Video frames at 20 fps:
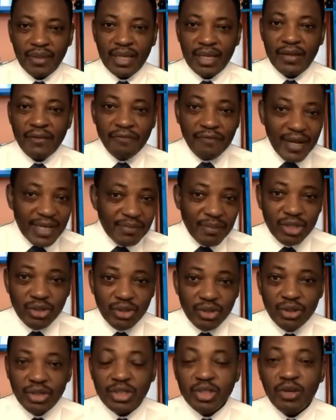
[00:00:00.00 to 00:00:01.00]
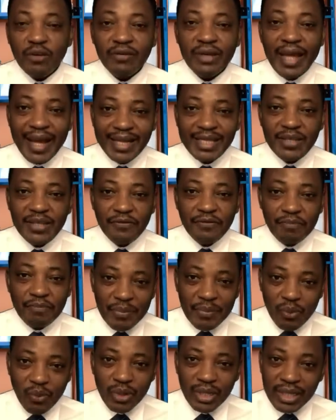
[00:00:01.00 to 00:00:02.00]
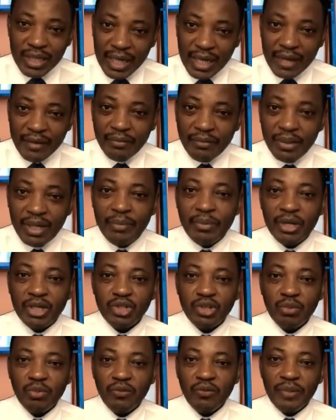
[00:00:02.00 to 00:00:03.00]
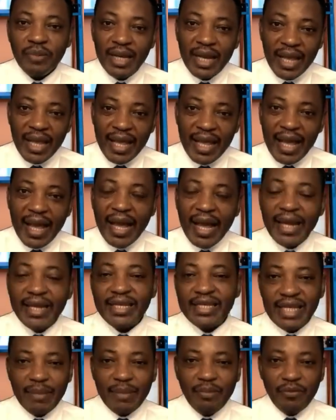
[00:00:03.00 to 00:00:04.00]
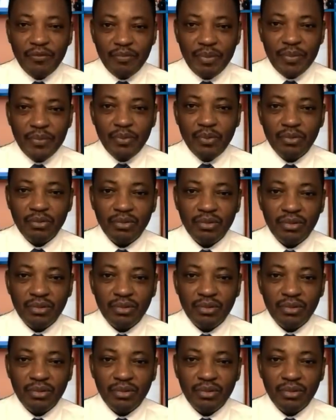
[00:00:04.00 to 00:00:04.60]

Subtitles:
The vast majority of the active people in the liberation movement are this type of people.